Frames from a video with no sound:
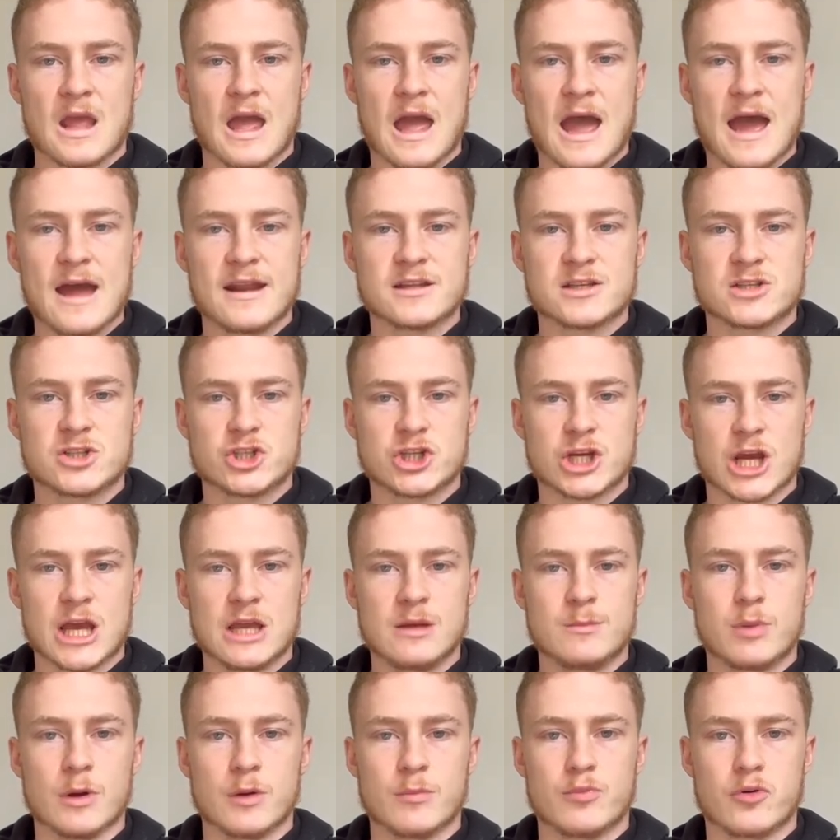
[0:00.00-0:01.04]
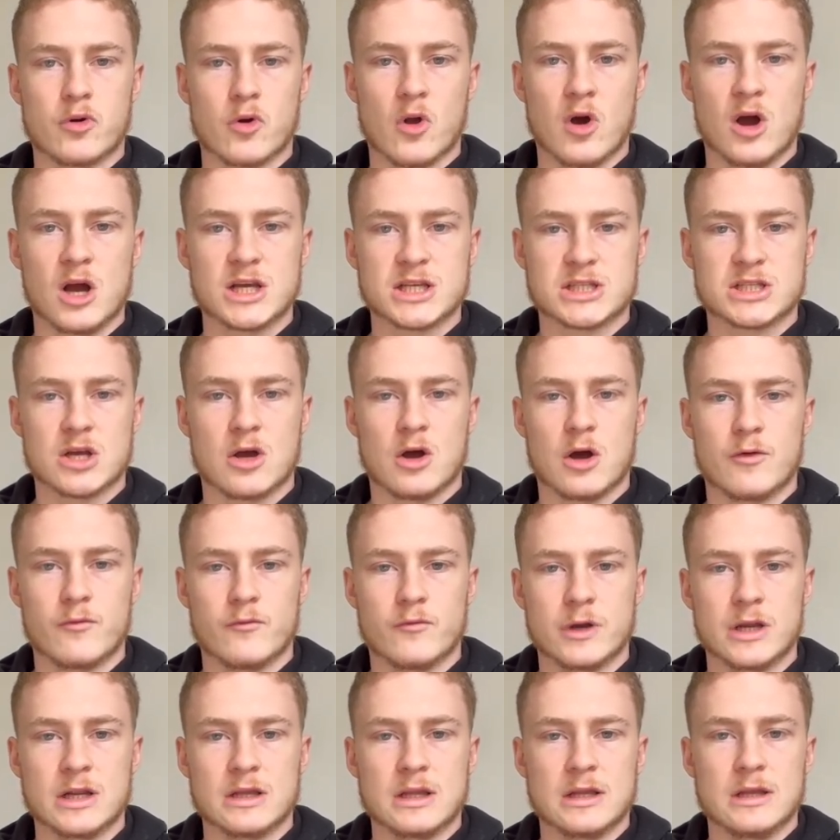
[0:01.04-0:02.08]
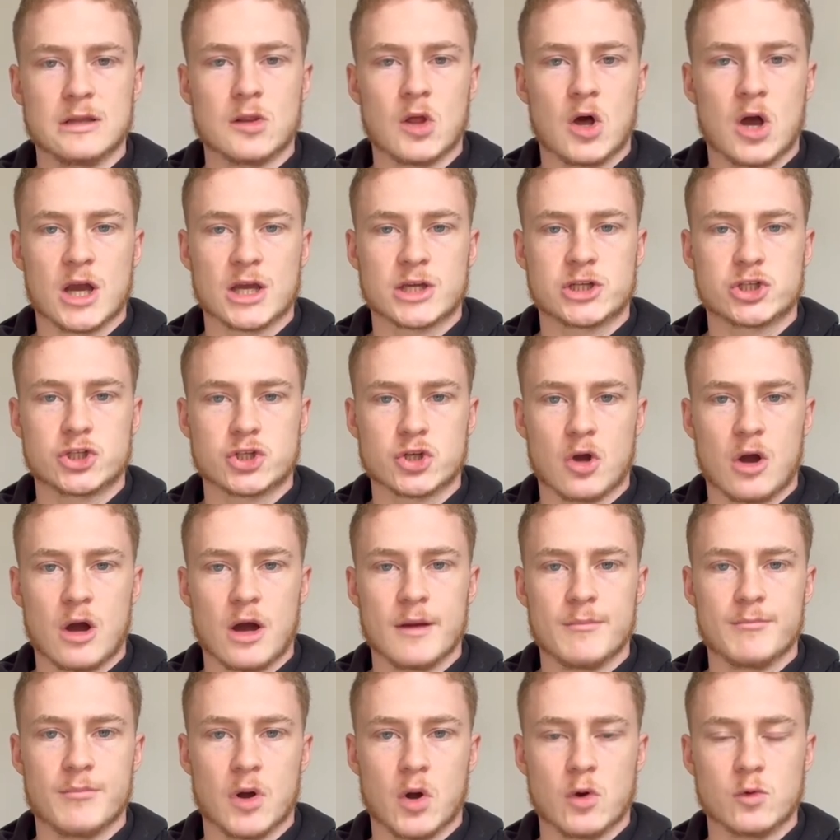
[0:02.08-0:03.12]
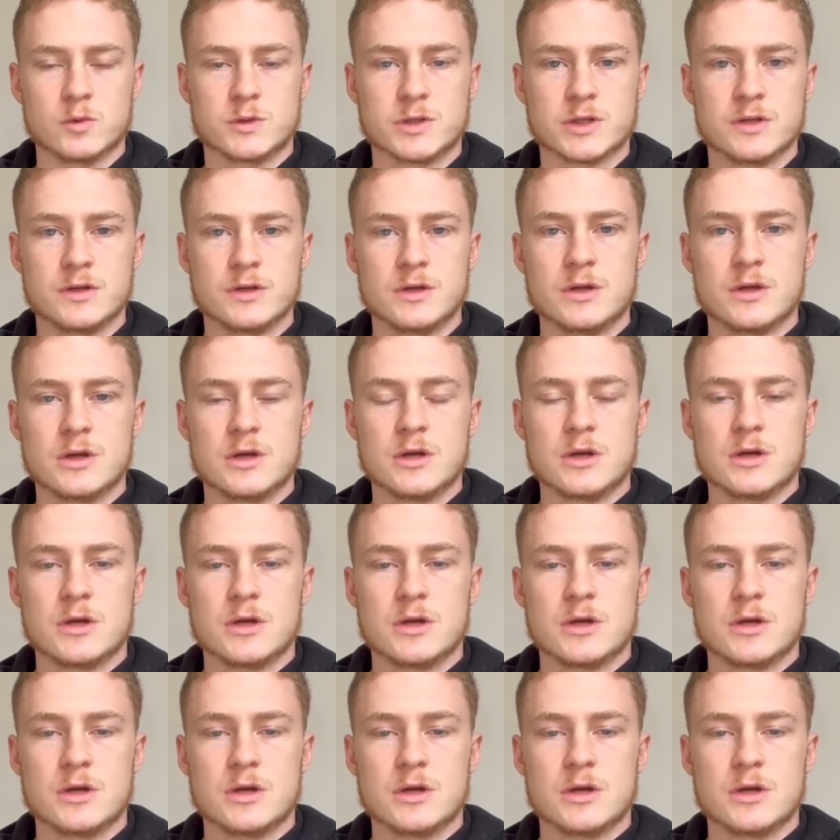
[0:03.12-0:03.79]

At a cheaper price, I really like Shai Bolton.